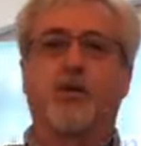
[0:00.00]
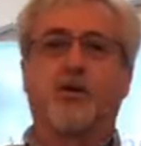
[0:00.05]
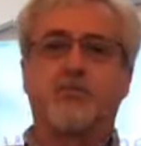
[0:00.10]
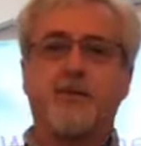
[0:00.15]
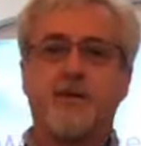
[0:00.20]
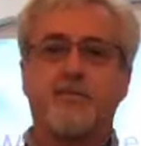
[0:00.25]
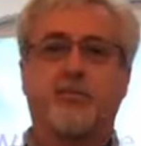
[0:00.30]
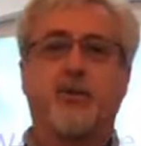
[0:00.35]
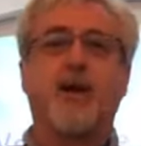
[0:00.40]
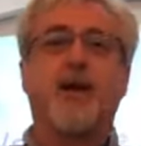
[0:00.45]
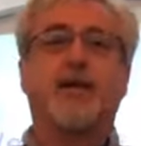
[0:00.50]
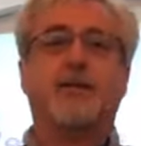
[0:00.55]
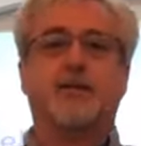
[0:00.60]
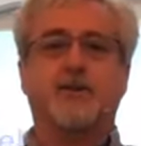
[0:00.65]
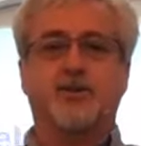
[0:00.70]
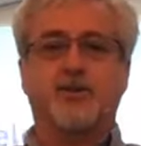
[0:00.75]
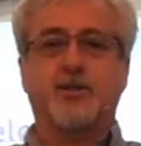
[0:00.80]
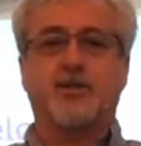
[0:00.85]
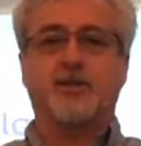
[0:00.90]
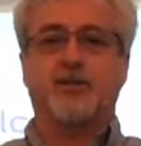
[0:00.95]
be
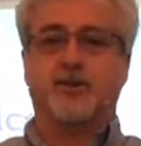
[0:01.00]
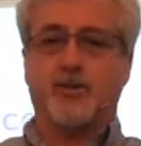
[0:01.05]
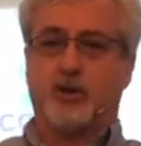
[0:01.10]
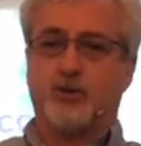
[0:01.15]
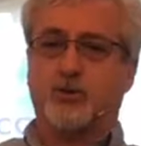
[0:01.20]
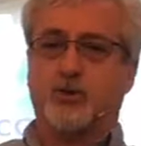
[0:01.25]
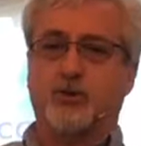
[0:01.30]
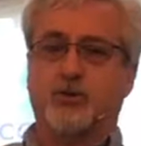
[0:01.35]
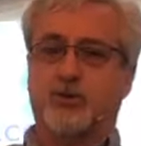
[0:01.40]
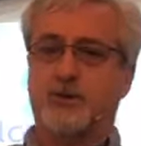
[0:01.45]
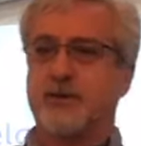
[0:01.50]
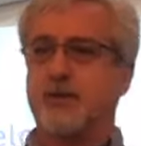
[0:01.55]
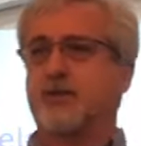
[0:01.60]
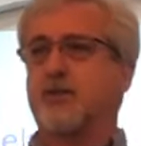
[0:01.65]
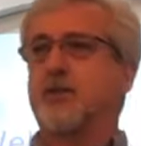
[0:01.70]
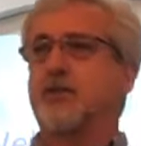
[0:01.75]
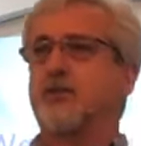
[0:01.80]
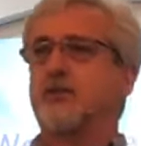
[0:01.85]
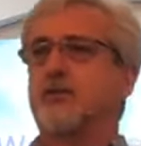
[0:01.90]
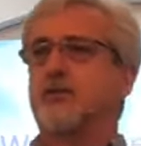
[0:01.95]
practicing social
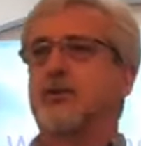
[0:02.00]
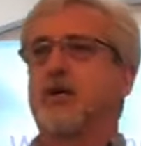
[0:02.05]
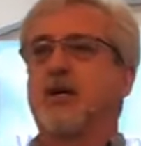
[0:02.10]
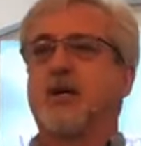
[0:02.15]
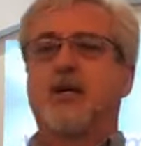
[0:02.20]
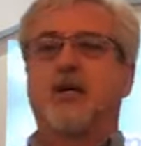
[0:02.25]
distance.